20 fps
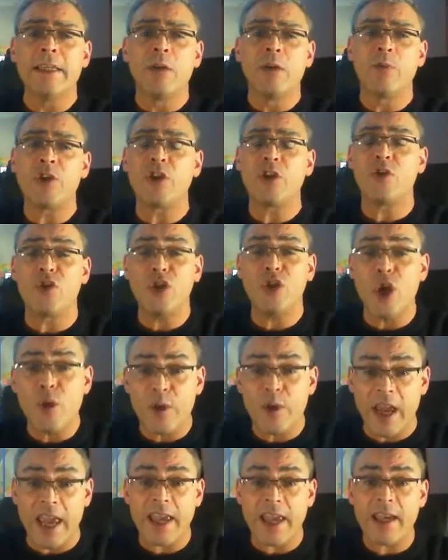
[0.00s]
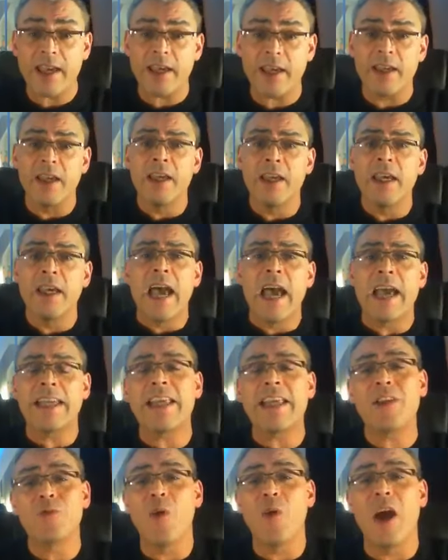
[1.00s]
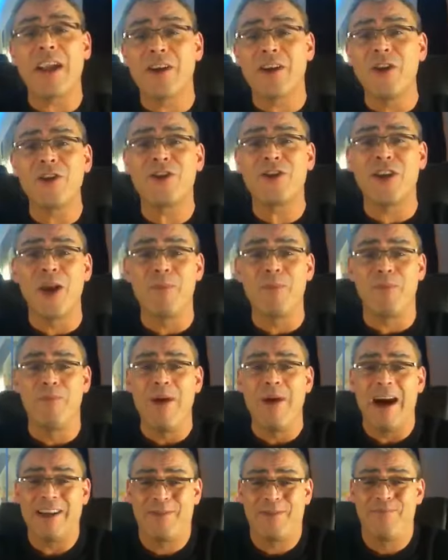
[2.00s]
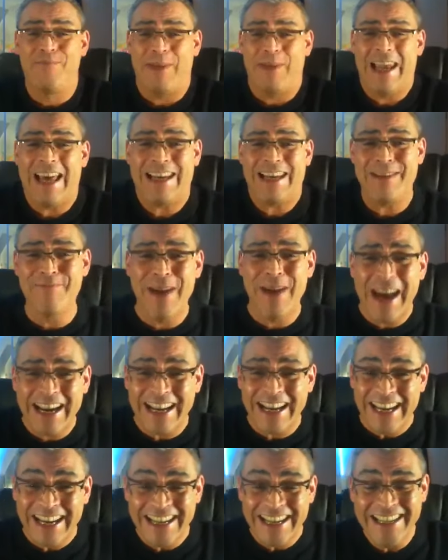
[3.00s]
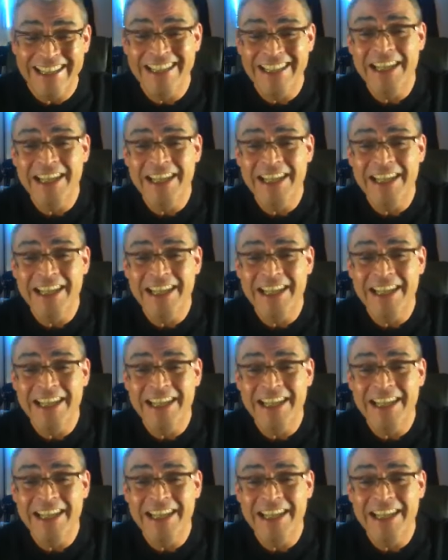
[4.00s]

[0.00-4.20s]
which is unique, and that's why it costs so much bloody money,